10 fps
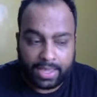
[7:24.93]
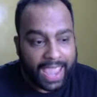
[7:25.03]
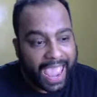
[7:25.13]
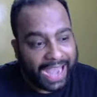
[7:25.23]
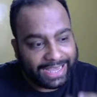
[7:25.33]

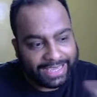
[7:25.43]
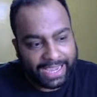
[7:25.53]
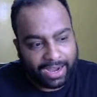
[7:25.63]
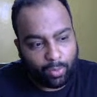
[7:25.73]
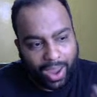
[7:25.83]
And
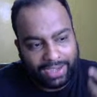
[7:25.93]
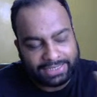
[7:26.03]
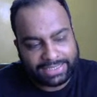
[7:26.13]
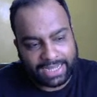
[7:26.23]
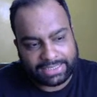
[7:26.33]
here, while
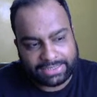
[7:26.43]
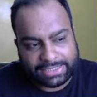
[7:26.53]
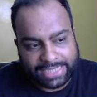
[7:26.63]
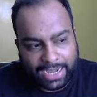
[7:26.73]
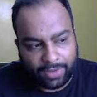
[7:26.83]
discussing
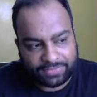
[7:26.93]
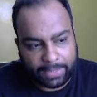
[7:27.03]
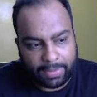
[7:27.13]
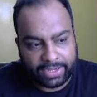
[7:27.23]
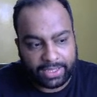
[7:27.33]
this kind of
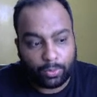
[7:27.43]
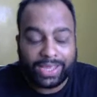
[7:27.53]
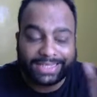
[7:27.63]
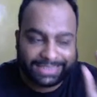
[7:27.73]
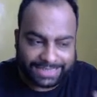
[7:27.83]
stability, we
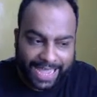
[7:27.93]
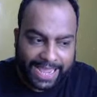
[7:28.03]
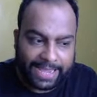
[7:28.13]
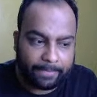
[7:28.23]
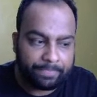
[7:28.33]
are
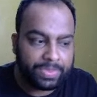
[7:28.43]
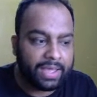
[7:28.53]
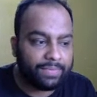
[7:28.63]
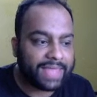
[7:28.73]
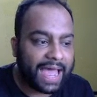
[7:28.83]
saying
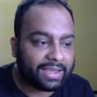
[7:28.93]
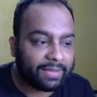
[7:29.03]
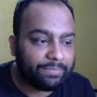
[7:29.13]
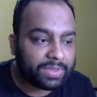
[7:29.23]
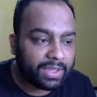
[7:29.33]
that
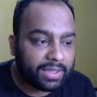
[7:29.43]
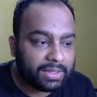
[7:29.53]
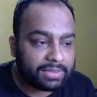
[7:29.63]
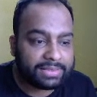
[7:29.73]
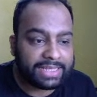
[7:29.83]

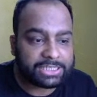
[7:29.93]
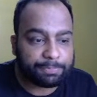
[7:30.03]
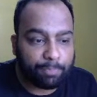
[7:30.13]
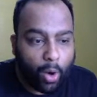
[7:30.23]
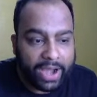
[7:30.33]
this
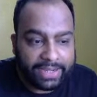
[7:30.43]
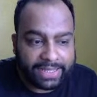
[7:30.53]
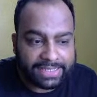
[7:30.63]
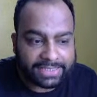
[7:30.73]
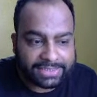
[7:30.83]
point
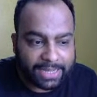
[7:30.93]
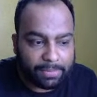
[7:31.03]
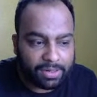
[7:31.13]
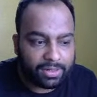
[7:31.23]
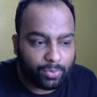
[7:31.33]
is
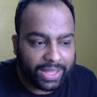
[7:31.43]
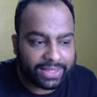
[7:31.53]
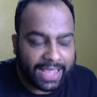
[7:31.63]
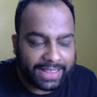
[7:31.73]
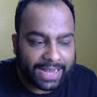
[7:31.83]
unstable. We are
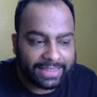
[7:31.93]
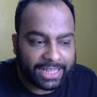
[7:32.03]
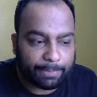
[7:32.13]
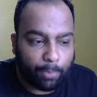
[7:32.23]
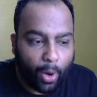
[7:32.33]
saying that
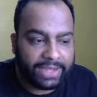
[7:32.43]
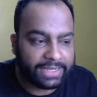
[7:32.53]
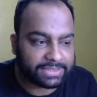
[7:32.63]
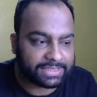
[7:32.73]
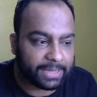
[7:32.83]
this point
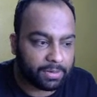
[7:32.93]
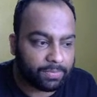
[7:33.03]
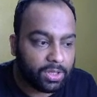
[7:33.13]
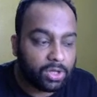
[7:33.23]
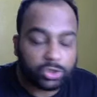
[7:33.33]
is stable.
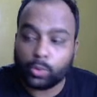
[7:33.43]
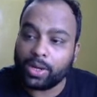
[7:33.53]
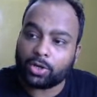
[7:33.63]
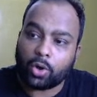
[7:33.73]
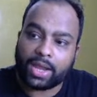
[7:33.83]
So we
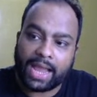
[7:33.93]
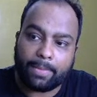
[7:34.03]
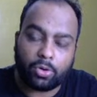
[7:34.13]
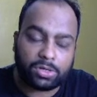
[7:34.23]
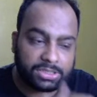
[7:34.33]
are talking
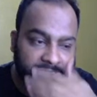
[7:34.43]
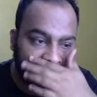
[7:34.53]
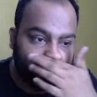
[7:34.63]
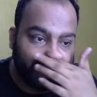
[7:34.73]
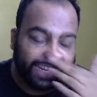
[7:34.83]
about
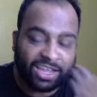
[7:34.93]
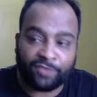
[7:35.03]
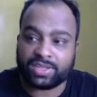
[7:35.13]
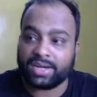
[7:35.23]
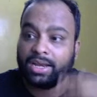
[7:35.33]
stability of
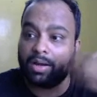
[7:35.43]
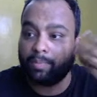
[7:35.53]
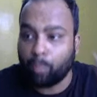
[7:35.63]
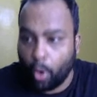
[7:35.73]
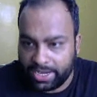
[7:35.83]
certain
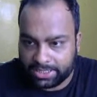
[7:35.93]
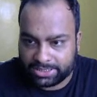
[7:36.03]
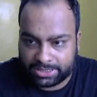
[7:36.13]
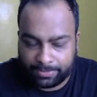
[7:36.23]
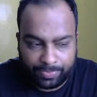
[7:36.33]
points